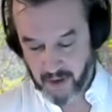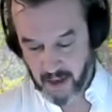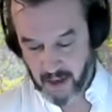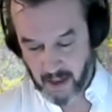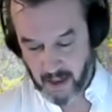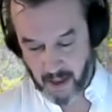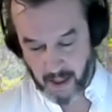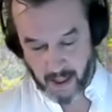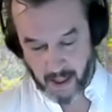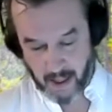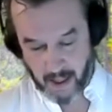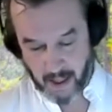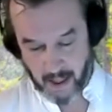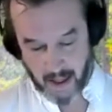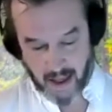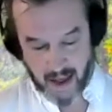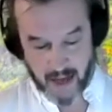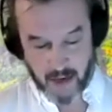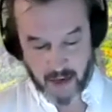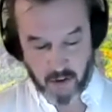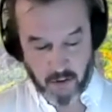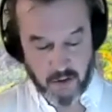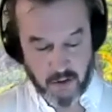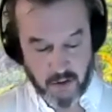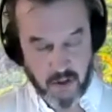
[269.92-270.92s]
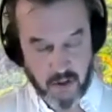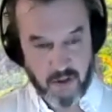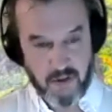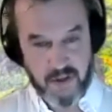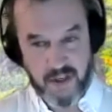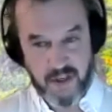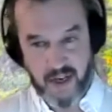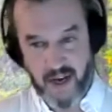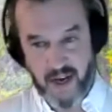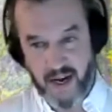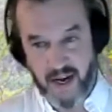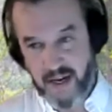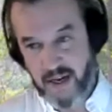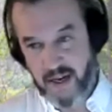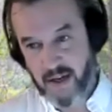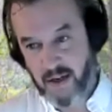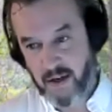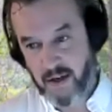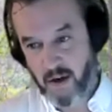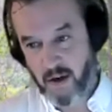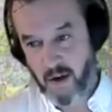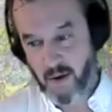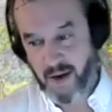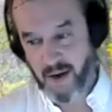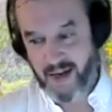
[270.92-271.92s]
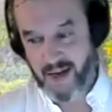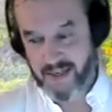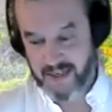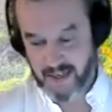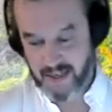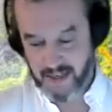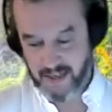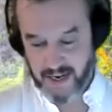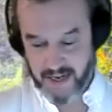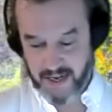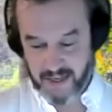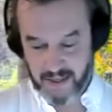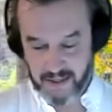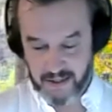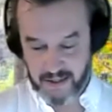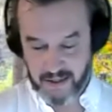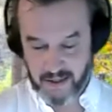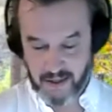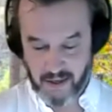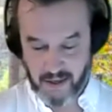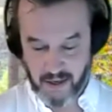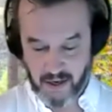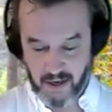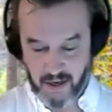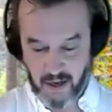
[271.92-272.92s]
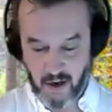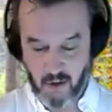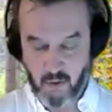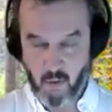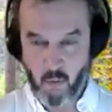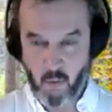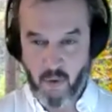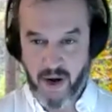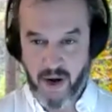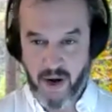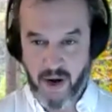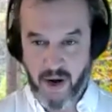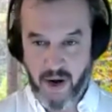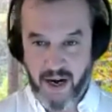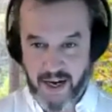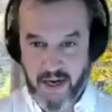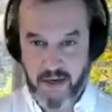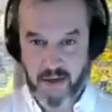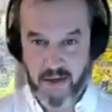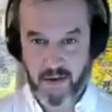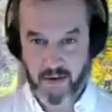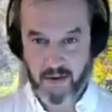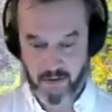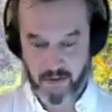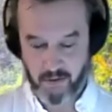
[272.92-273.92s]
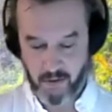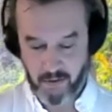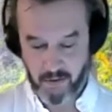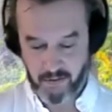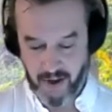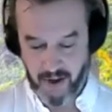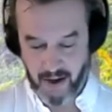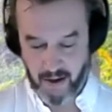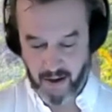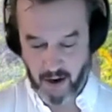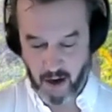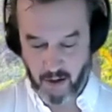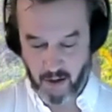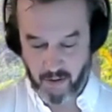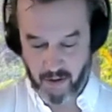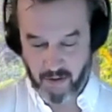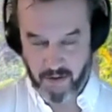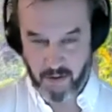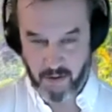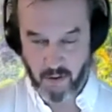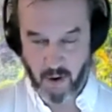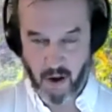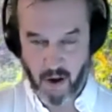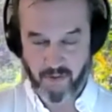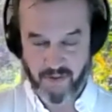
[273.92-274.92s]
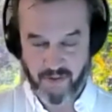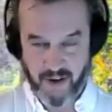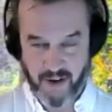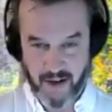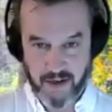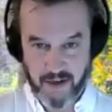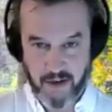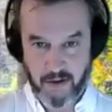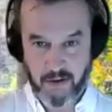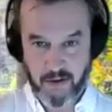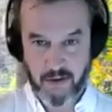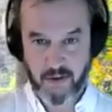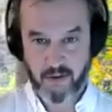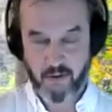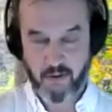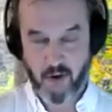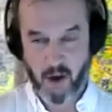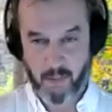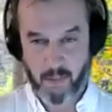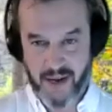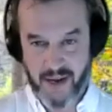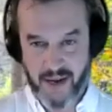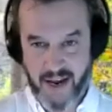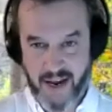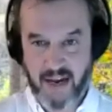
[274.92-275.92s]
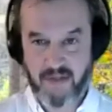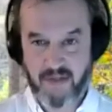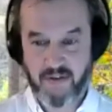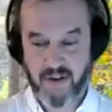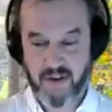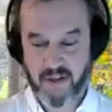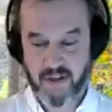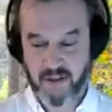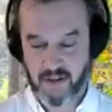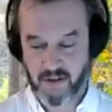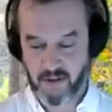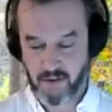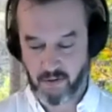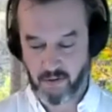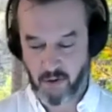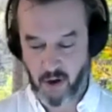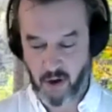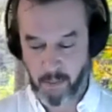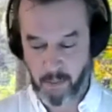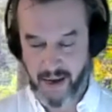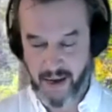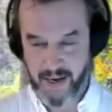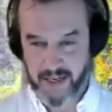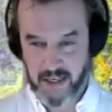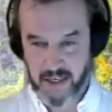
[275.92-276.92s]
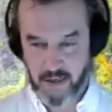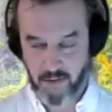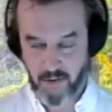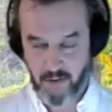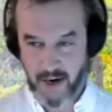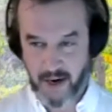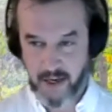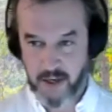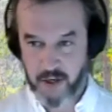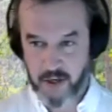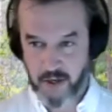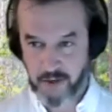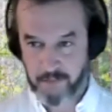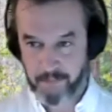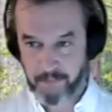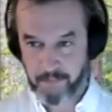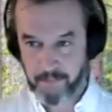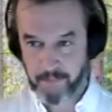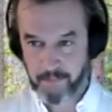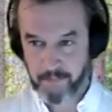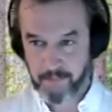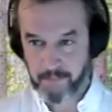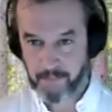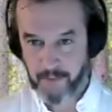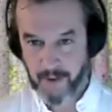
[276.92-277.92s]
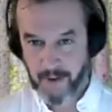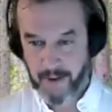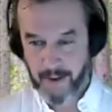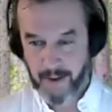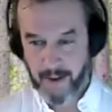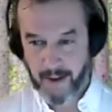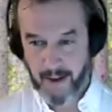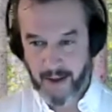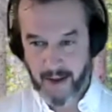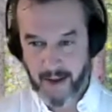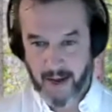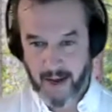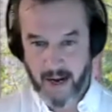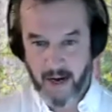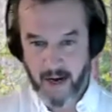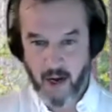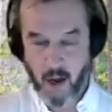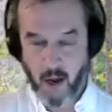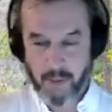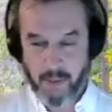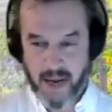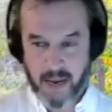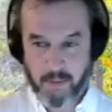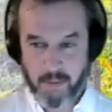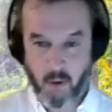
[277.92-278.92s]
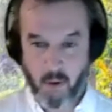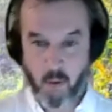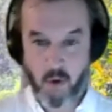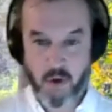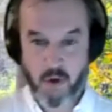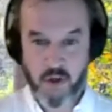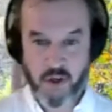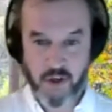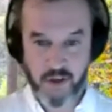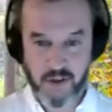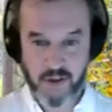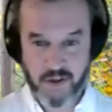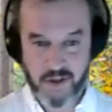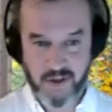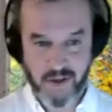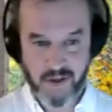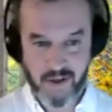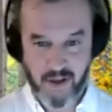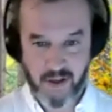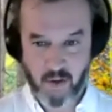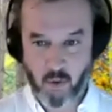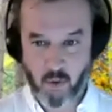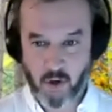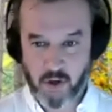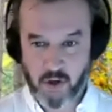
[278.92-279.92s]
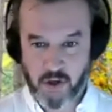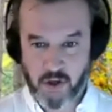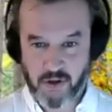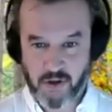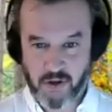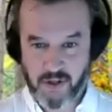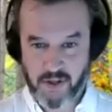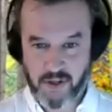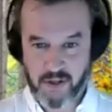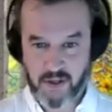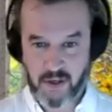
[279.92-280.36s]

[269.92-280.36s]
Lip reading: I'd also say, as leaders, we lead through our values, through our behaviours, and through our bias for action. And our people are watching us.